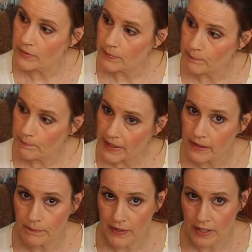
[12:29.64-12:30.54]

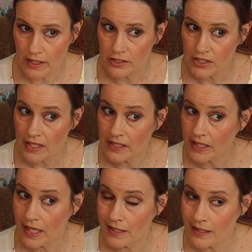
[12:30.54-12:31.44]
Rebecca Page. And
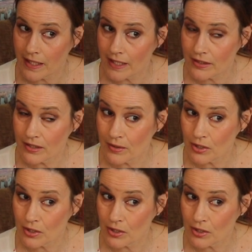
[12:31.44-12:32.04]
again, I